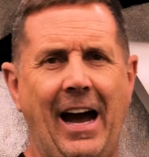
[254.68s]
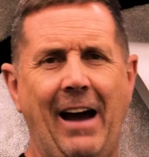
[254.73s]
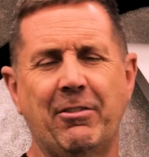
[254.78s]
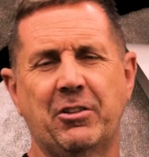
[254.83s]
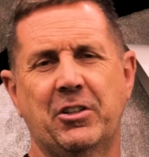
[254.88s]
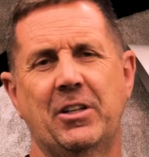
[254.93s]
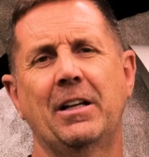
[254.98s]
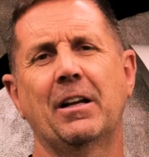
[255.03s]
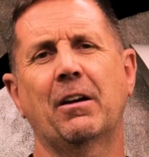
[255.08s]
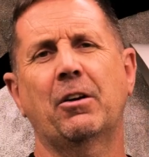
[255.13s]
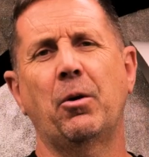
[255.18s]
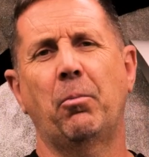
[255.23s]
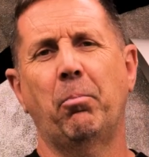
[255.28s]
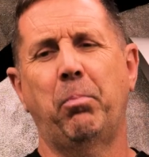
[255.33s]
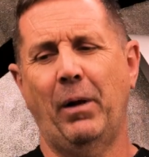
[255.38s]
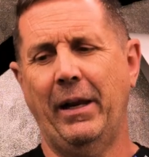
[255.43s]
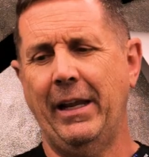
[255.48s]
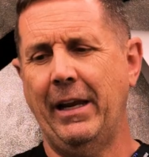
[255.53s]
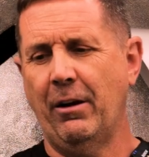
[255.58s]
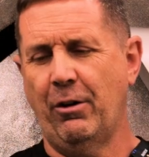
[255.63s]
I've seen a
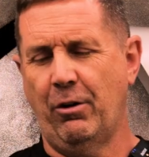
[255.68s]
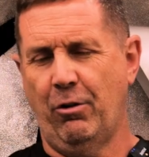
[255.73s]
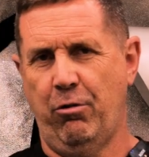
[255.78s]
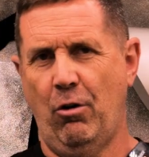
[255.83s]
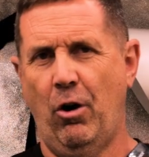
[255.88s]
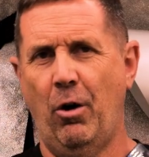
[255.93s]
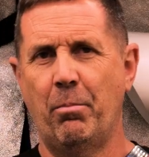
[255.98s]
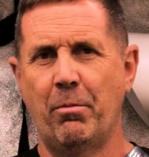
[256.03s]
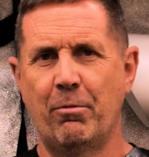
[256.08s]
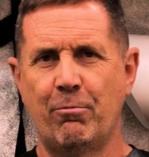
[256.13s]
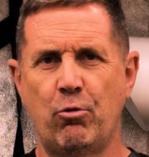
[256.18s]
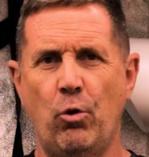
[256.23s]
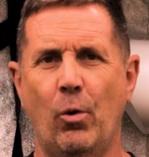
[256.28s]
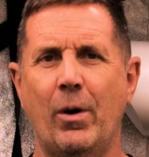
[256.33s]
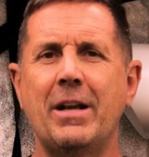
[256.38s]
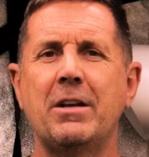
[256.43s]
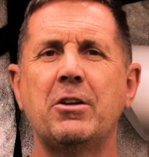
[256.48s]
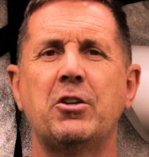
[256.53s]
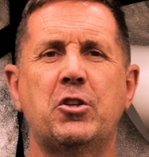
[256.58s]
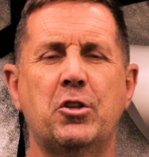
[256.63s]
complete crop
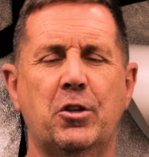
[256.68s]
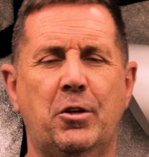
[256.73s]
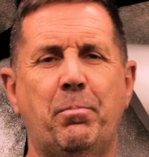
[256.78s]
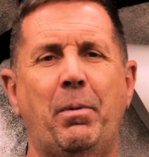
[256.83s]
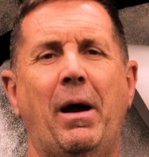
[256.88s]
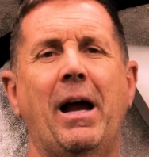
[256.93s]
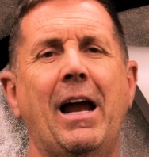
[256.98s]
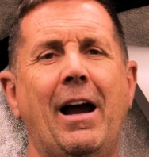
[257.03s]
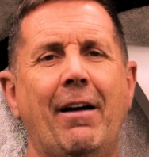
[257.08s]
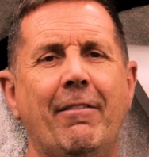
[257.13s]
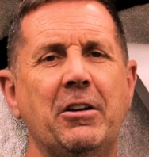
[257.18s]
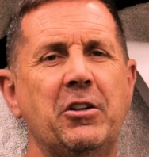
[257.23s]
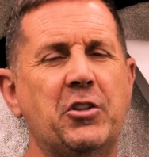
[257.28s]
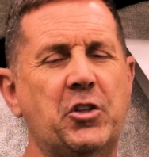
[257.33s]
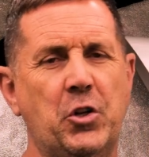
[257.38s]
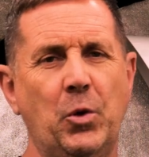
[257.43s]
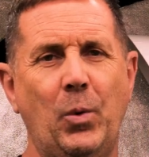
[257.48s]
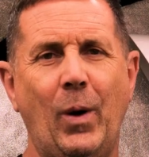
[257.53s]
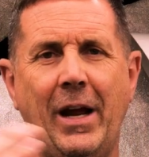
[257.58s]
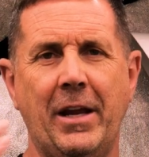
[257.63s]
ruined just by having
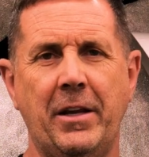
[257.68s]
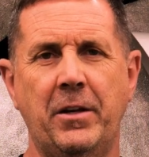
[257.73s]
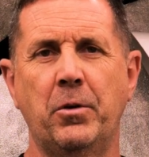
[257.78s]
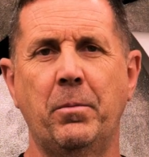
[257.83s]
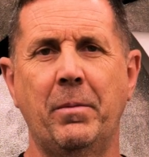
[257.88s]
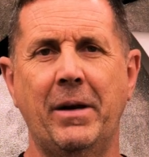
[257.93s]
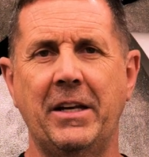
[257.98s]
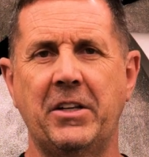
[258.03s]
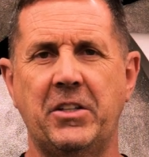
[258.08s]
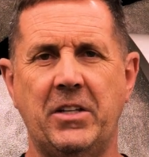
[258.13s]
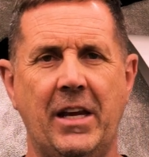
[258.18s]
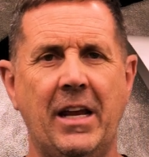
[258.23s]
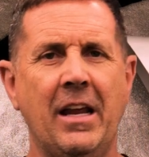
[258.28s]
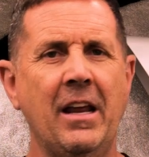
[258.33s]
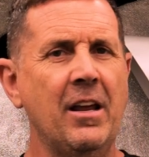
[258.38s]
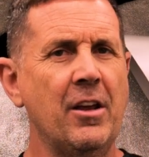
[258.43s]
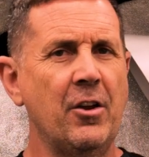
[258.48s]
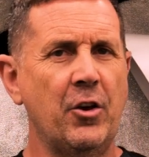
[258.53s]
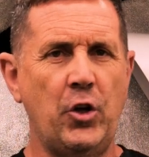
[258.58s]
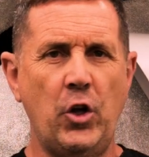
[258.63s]
too high humidity,
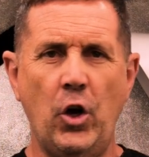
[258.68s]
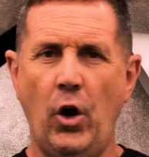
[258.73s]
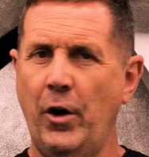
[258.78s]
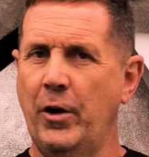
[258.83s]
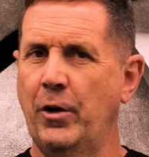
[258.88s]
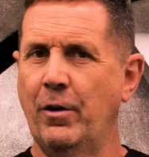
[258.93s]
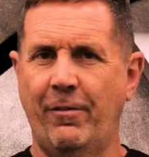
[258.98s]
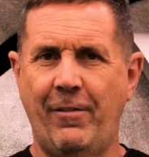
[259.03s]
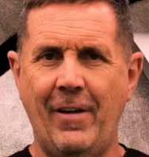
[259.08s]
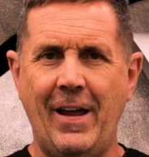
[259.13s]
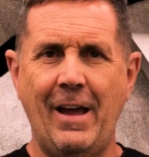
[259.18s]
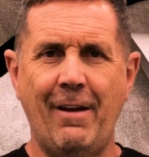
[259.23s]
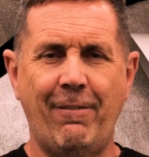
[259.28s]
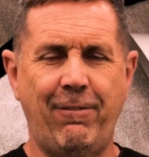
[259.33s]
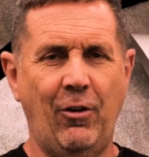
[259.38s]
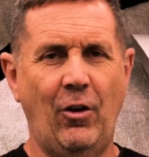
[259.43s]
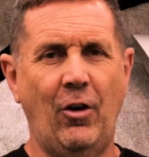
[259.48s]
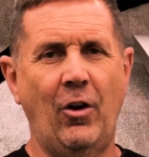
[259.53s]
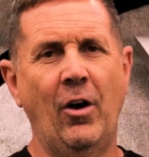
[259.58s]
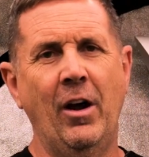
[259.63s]
not enough
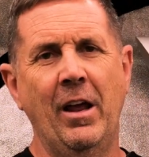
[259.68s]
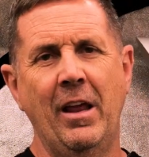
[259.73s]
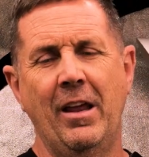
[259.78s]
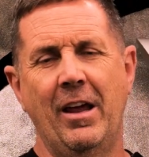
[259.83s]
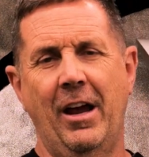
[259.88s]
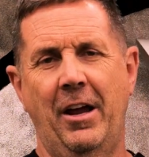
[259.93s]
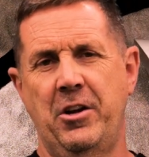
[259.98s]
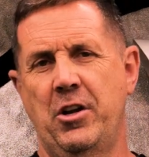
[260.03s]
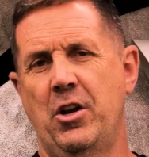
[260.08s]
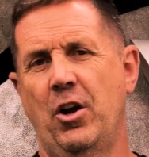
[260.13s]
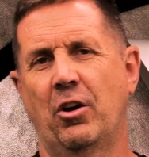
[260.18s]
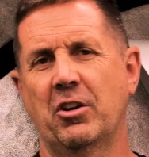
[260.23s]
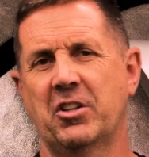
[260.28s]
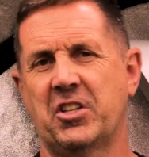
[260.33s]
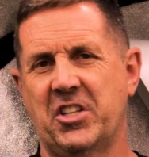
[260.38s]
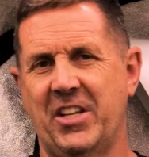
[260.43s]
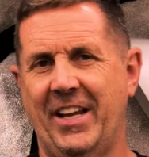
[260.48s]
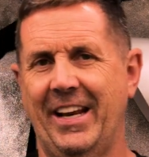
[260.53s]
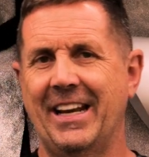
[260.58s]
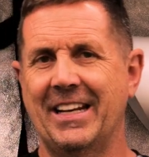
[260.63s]
airflow, and not
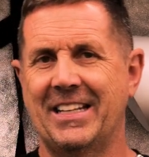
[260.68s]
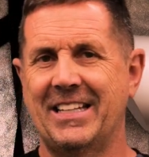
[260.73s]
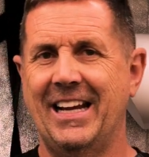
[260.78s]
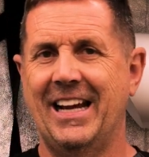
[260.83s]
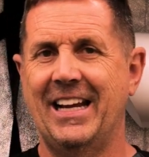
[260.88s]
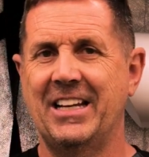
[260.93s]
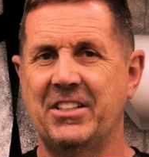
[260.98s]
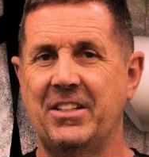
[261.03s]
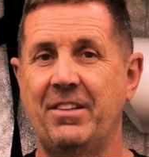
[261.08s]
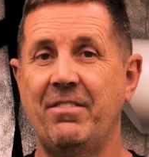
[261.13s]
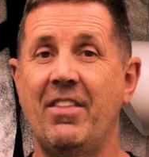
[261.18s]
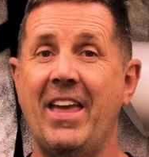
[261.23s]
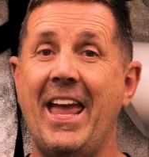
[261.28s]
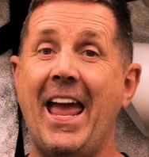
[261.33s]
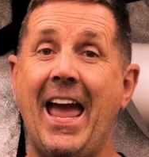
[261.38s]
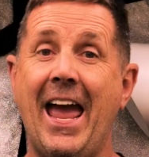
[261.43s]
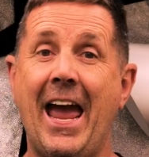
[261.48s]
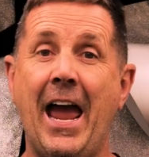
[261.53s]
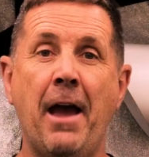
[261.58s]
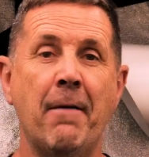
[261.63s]
sanitizing
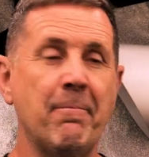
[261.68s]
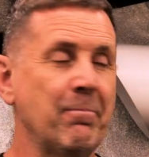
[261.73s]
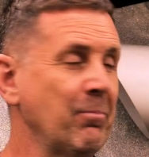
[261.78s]
the air.